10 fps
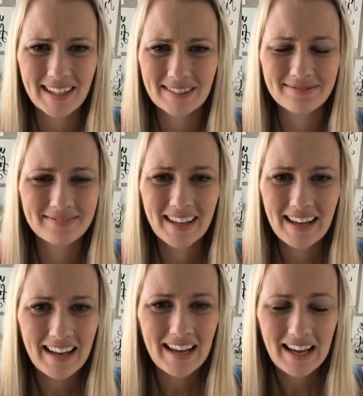No.
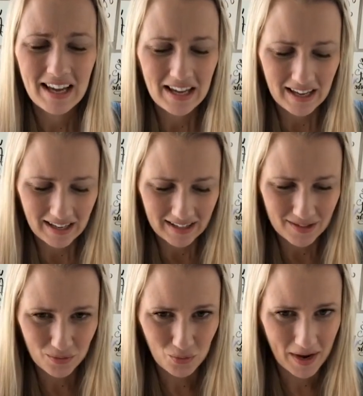
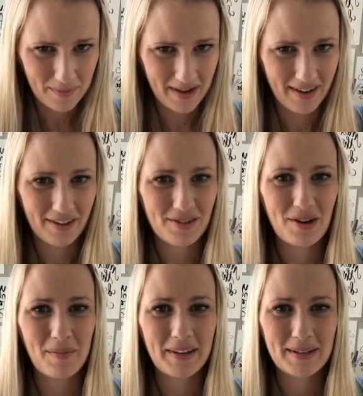It's way better to
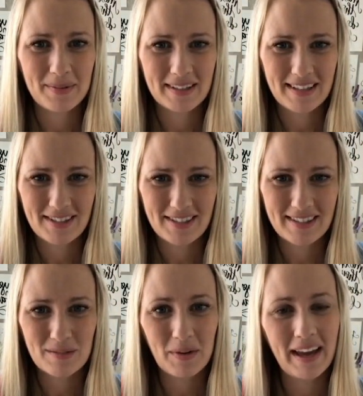drop the
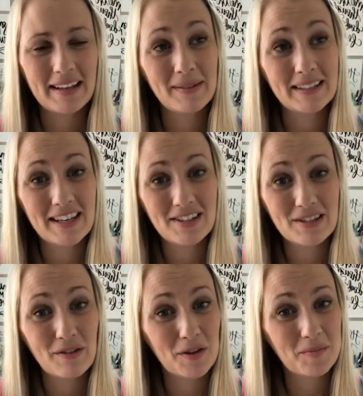expectations. But
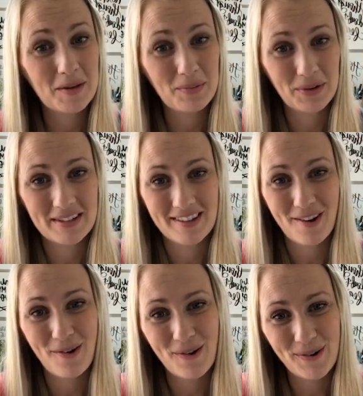expectations of other people is
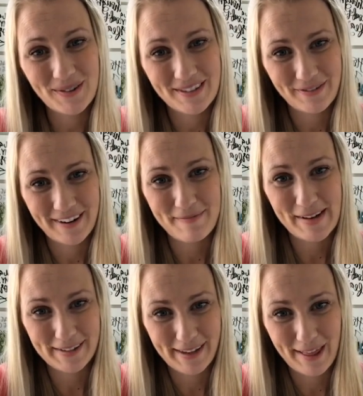a whole different
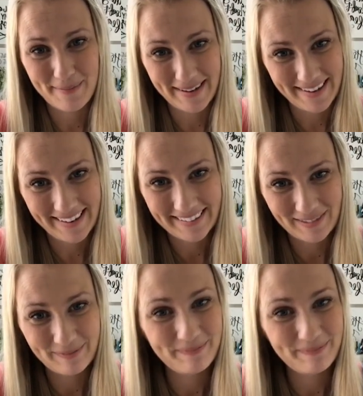Mental Health Monday.